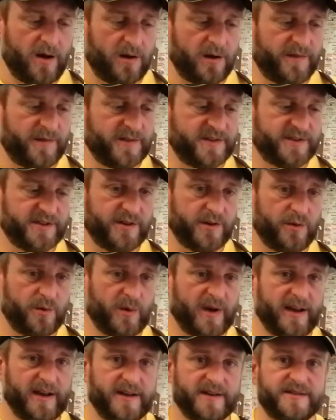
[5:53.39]
I'll often
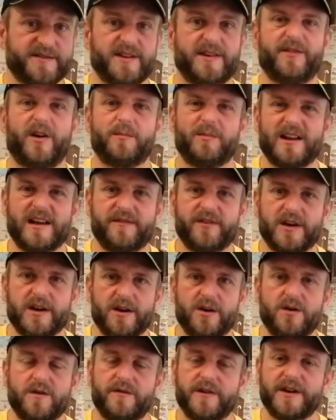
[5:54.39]
do is, if I'm leaving
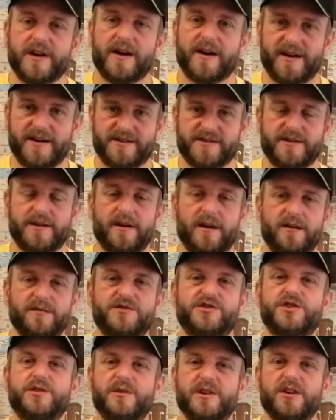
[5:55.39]
it overnight,
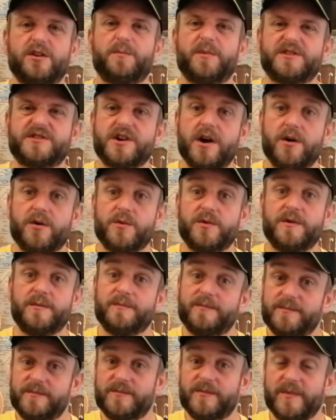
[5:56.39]
I'll tune it up a
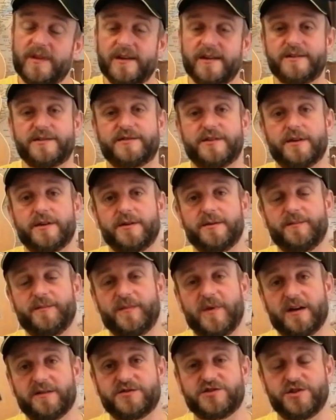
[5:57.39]
tone. So
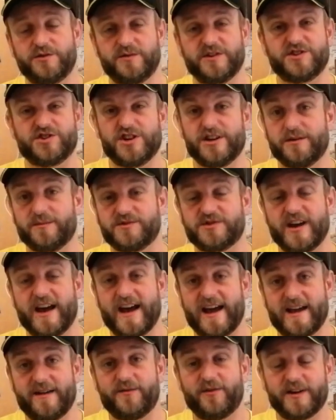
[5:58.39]
I'll tune the G up
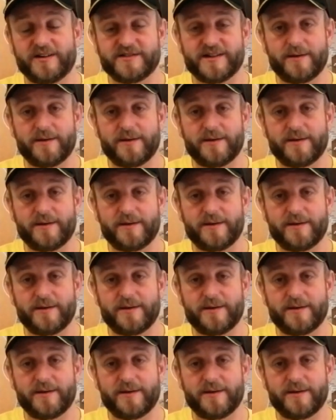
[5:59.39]
to A, for